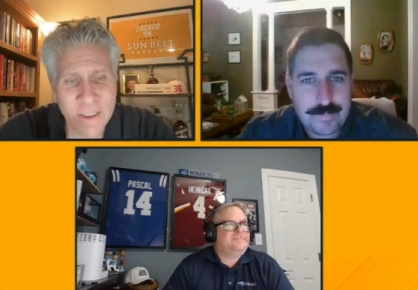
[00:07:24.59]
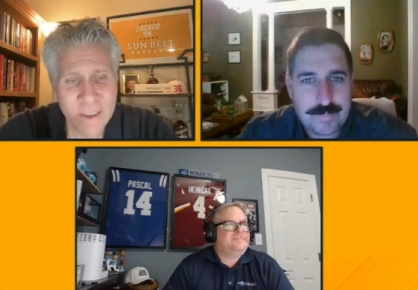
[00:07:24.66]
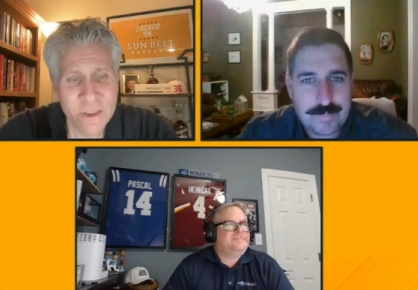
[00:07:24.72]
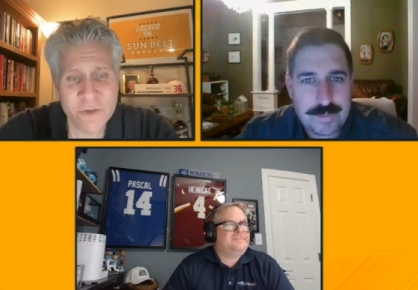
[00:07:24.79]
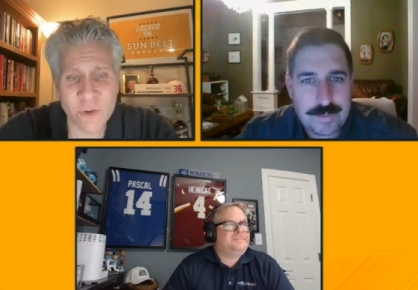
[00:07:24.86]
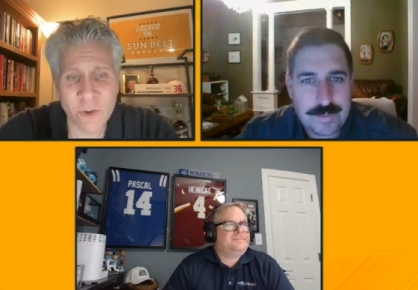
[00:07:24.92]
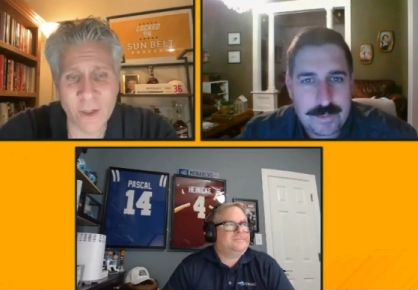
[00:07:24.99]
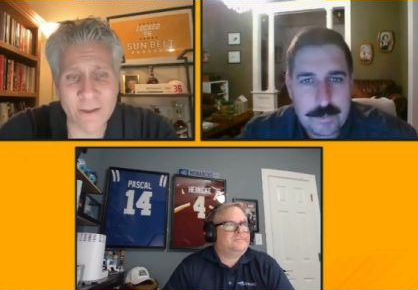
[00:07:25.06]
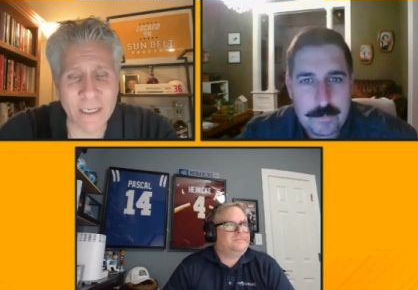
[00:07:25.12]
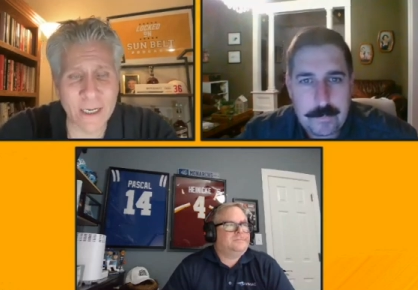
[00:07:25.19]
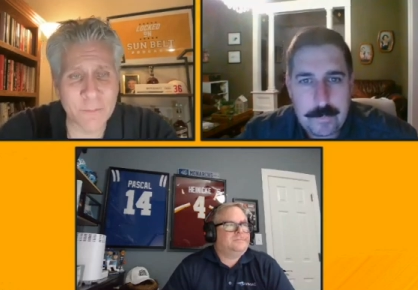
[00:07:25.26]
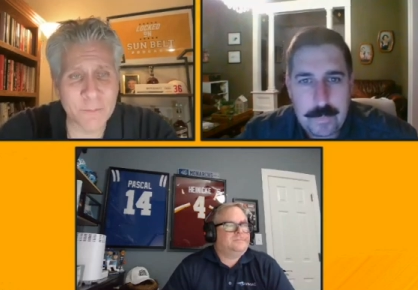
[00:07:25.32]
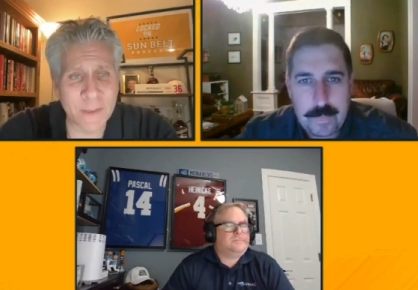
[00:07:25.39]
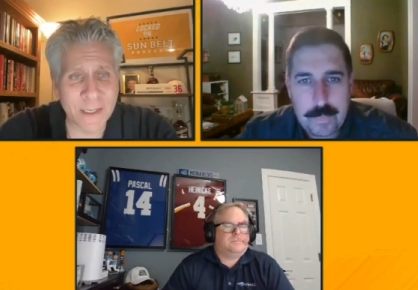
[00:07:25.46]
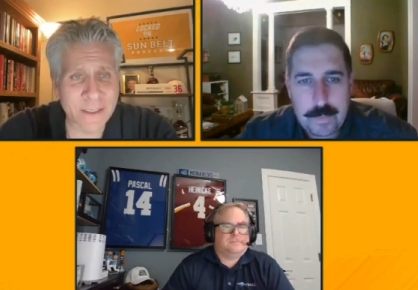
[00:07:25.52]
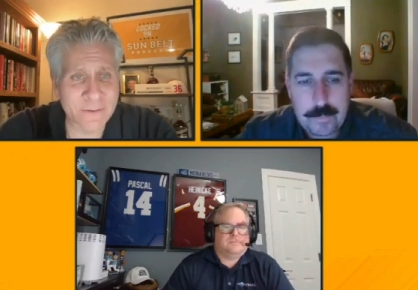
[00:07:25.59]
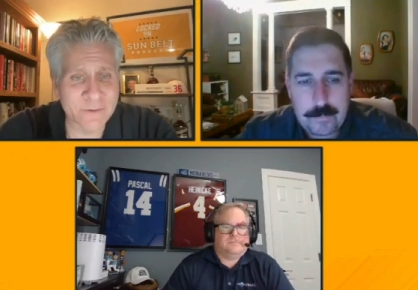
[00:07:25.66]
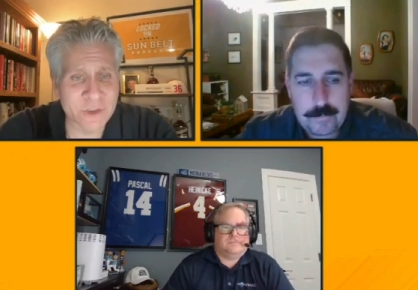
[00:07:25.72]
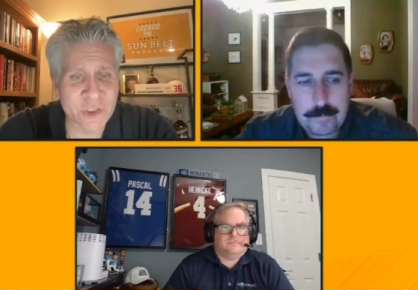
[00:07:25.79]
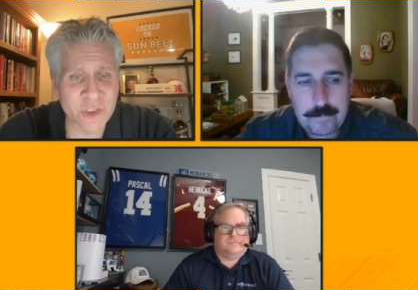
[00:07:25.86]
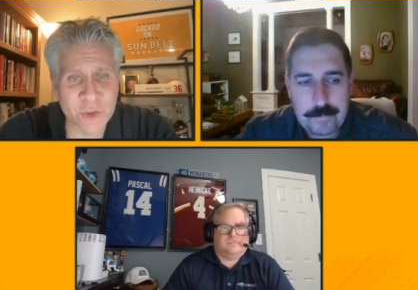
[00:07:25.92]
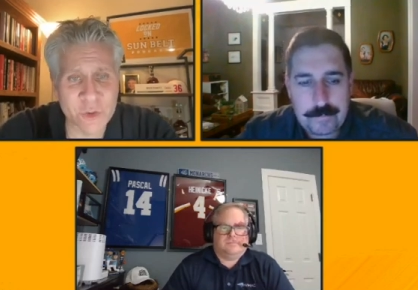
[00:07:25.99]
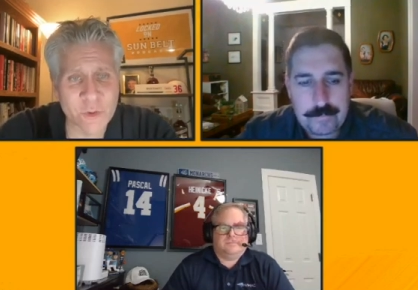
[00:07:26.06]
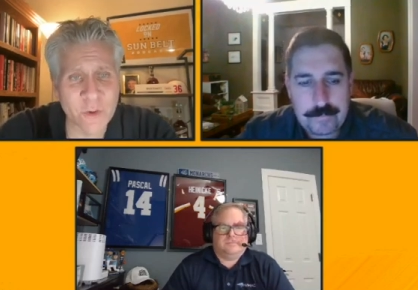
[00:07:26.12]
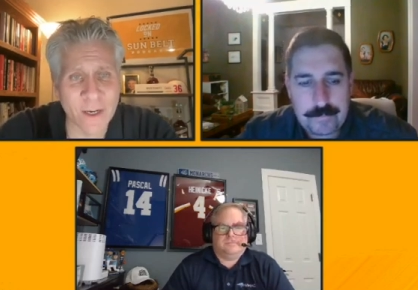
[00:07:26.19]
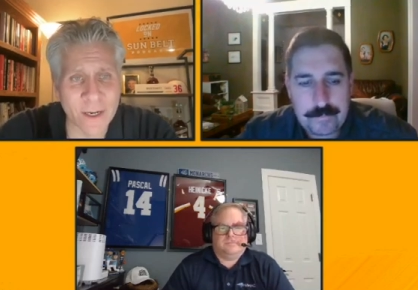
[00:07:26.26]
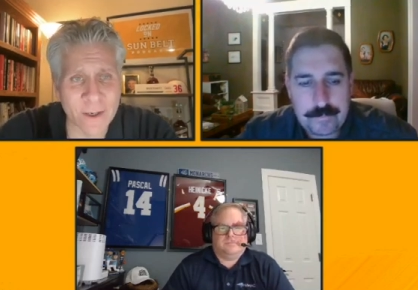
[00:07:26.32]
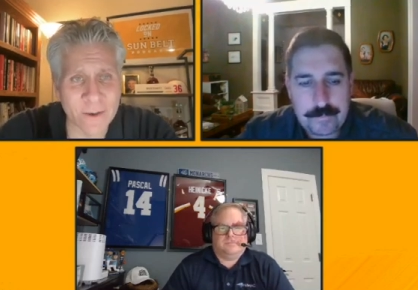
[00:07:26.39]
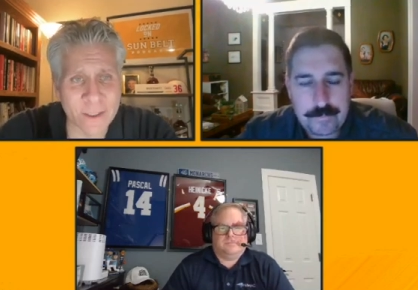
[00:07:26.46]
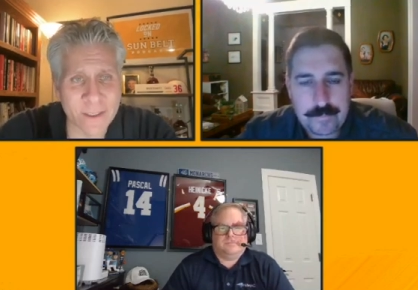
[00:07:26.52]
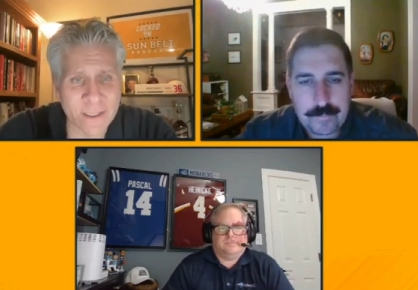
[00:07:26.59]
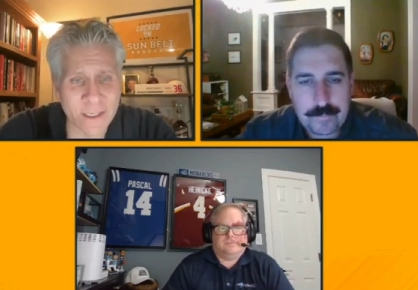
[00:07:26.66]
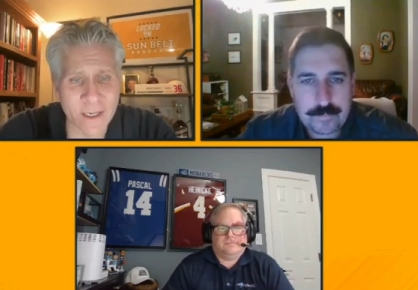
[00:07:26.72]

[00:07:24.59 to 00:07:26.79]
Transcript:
Speaker 1: So I'll, I'll, I'll give it to you, Aaron.